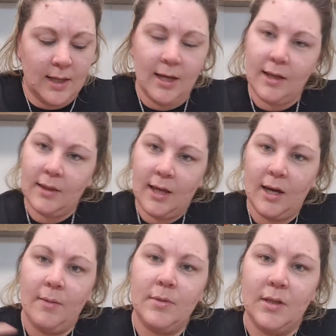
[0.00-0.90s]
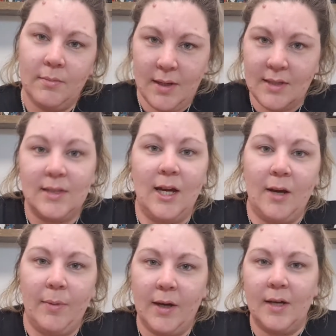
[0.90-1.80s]
They come to the
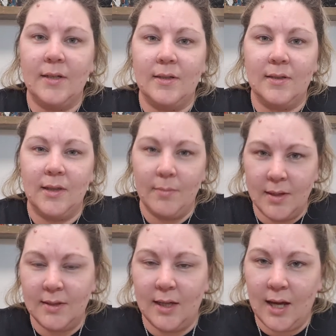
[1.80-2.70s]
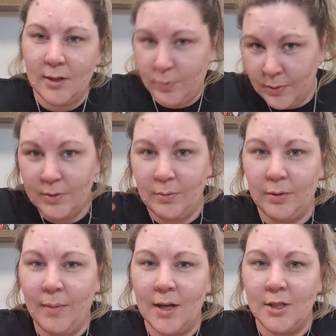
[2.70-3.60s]
mystic because the mystic has willed it
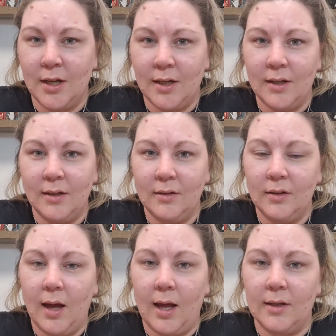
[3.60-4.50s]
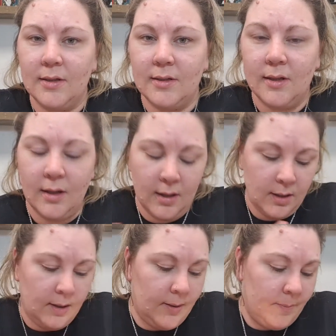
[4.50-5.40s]
with magic, and
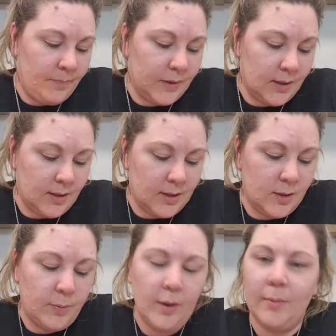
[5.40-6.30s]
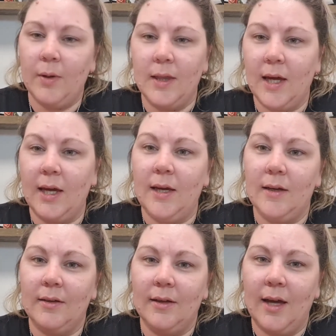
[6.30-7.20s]
to the point where
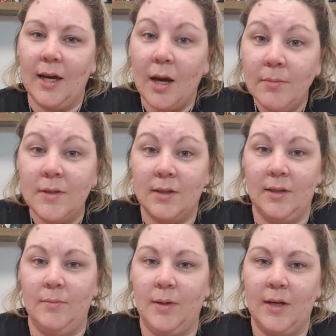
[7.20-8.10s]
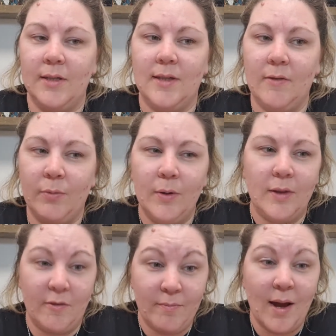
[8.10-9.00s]
it comes to them because
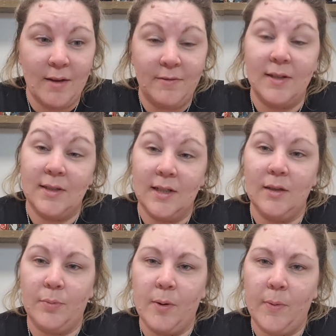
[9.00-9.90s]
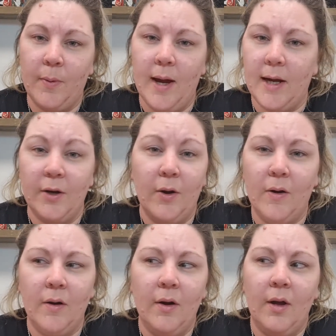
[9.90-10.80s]
they've manifested it the proper way,
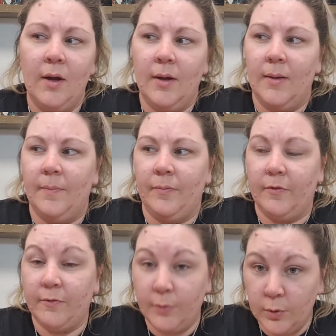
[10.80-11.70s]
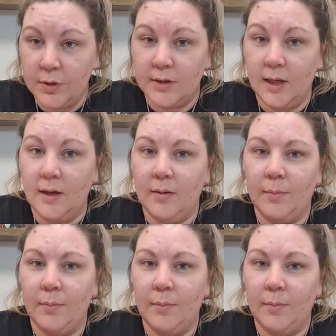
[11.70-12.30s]
not forced it